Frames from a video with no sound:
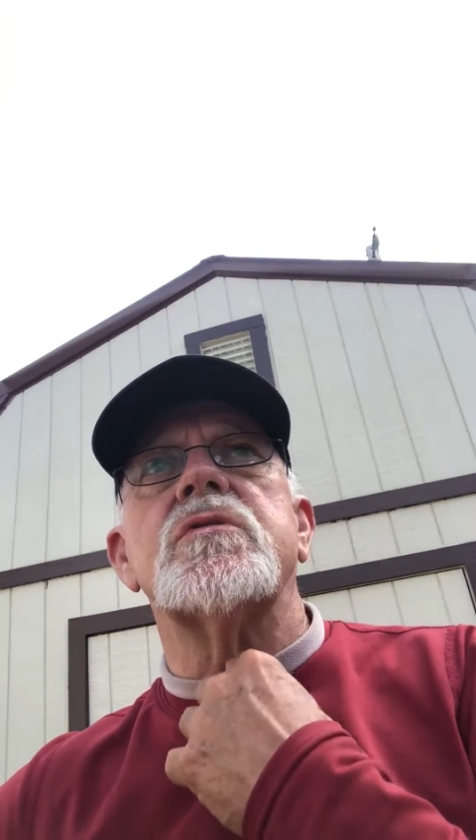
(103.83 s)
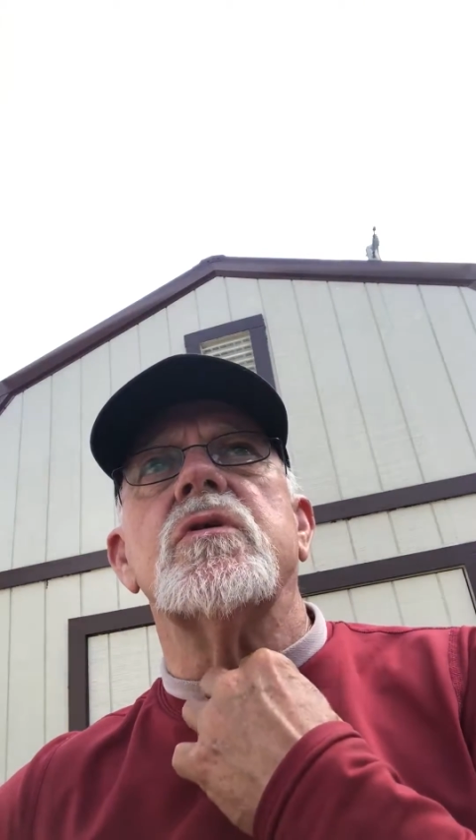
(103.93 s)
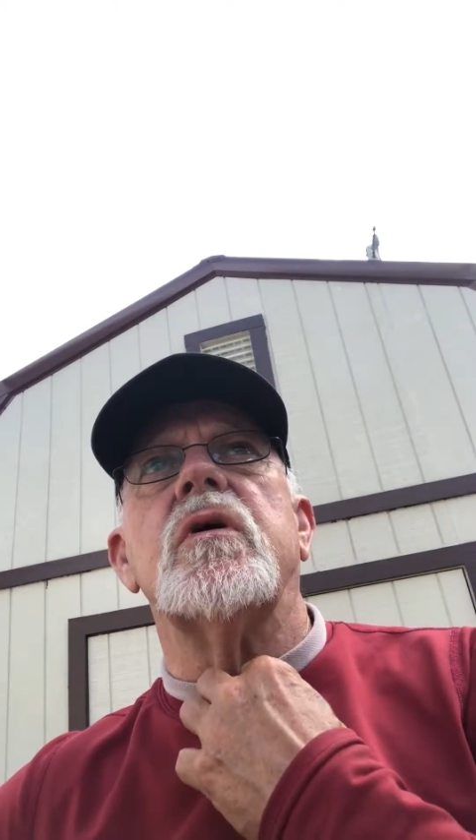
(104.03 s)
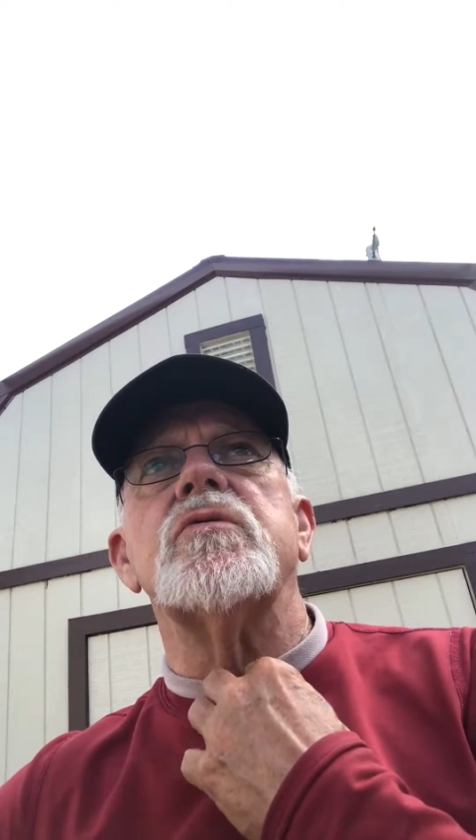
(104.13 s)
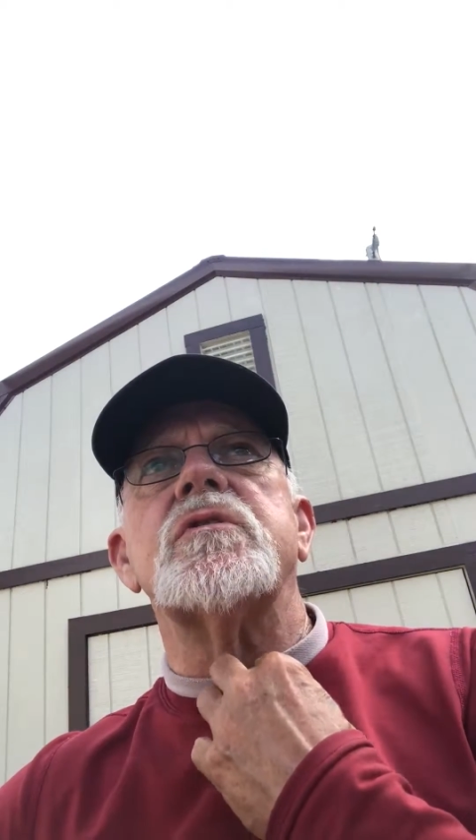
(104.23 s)

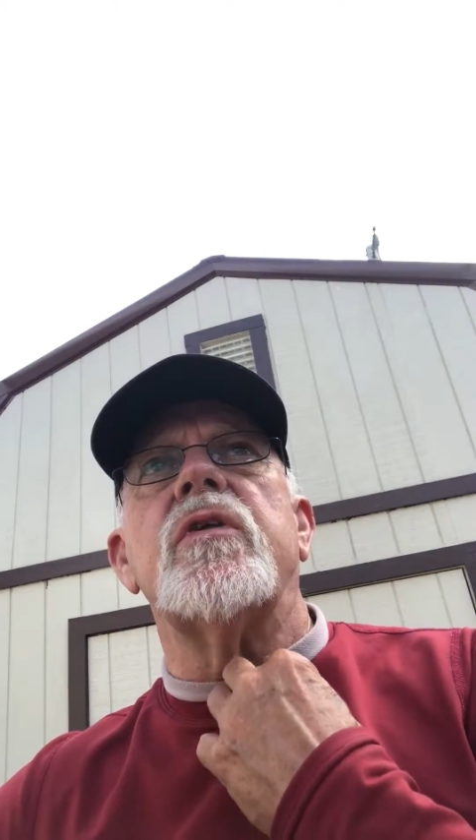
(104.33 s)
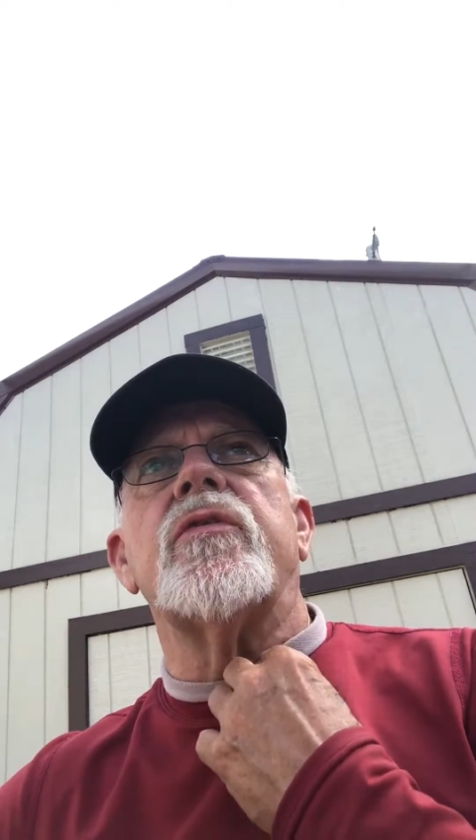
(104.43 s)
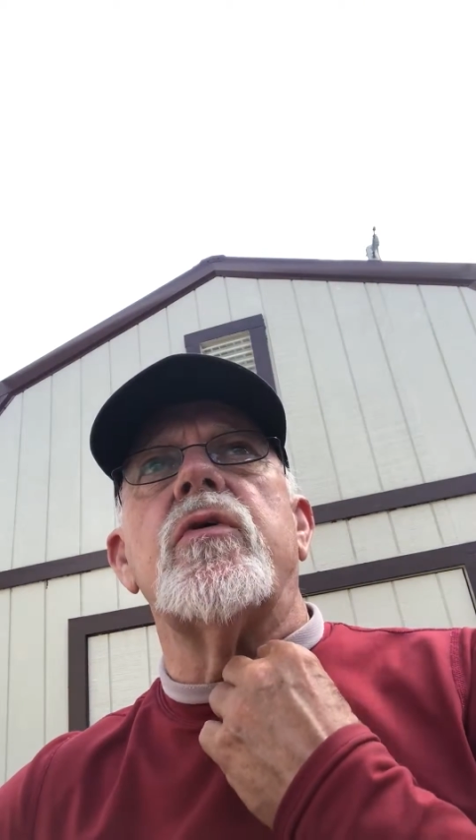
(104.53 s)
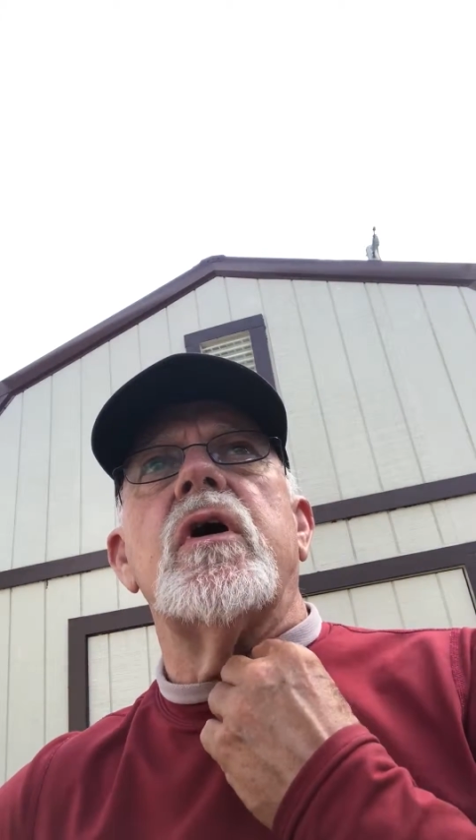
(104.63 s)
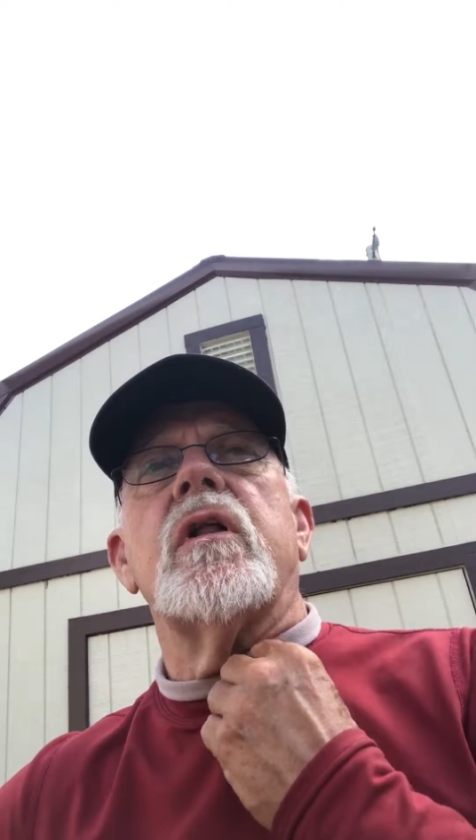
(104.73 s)
so I would say
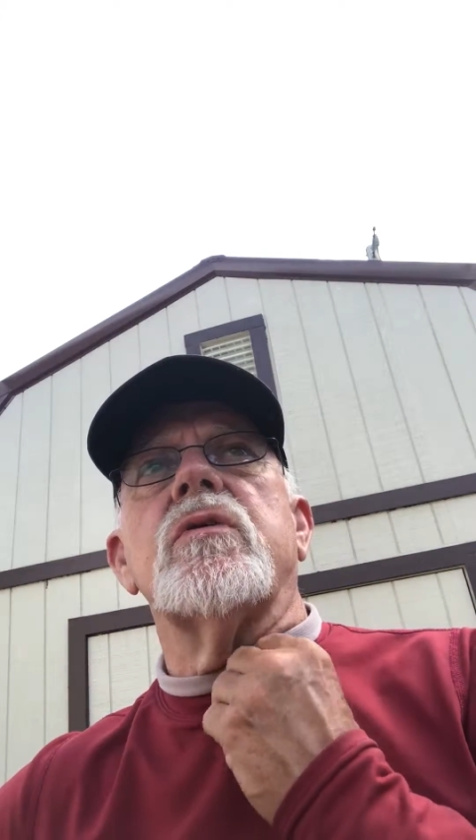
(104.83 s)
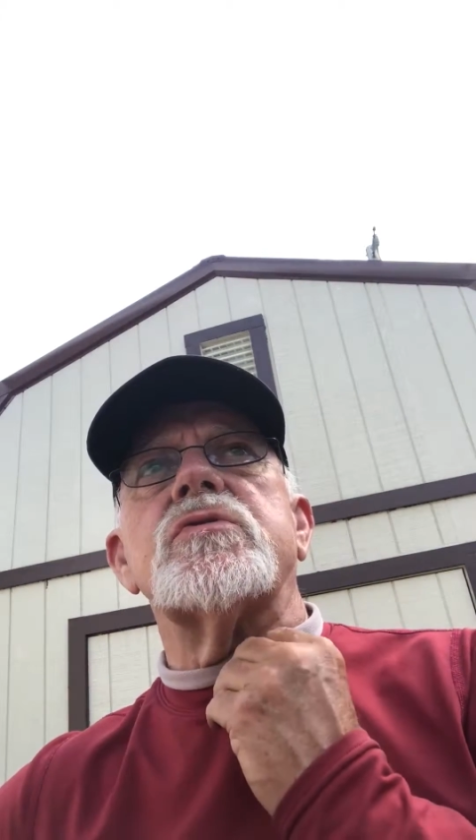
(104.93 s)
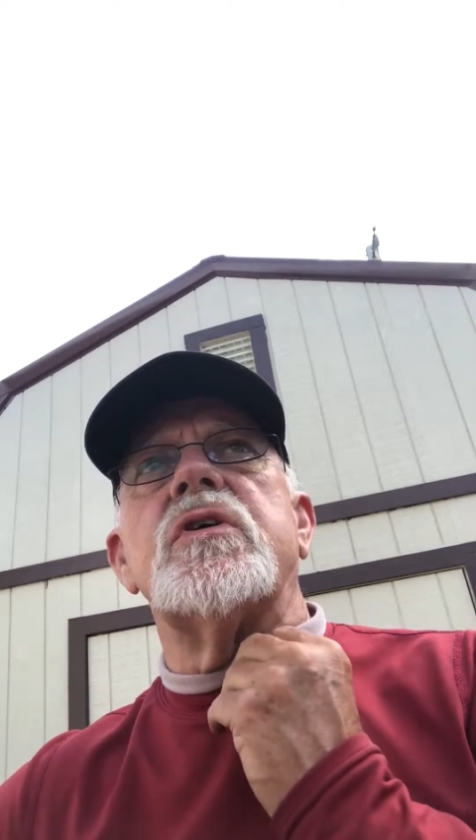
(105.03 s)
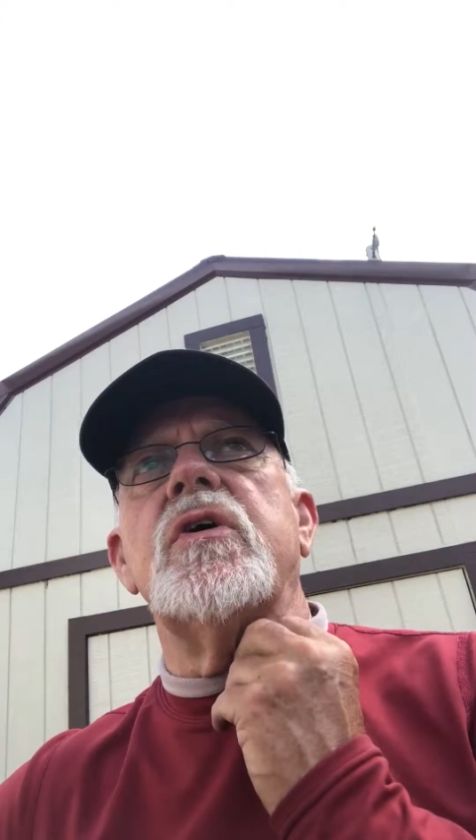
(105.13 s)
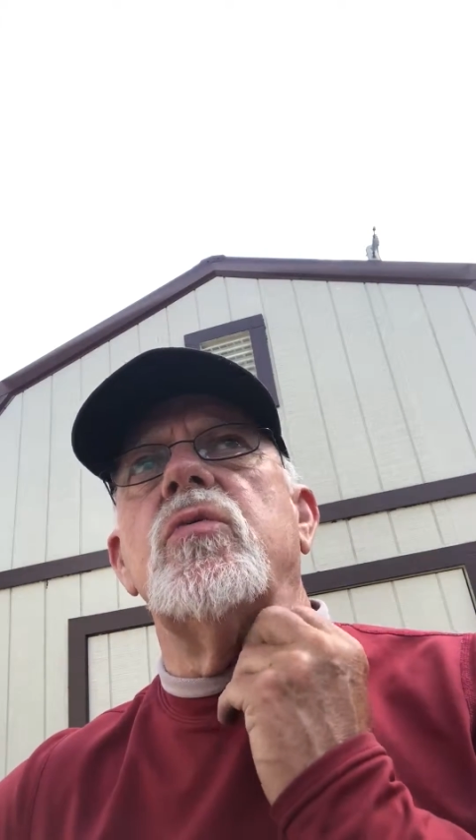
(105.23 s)
3 out of those
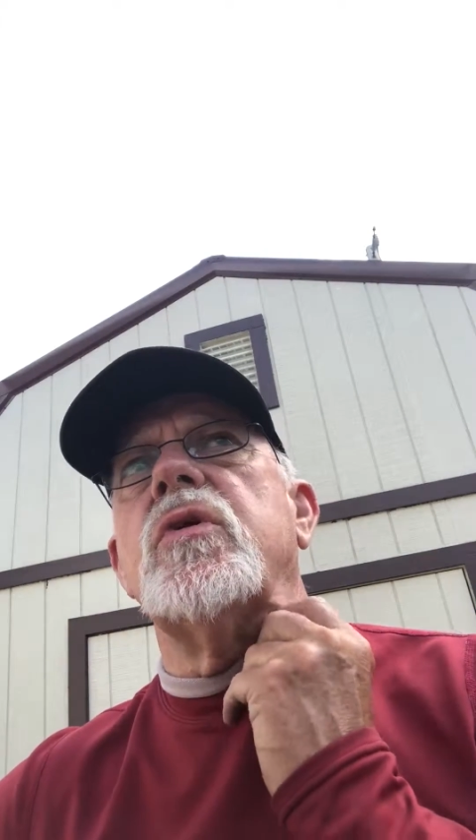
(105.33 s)
10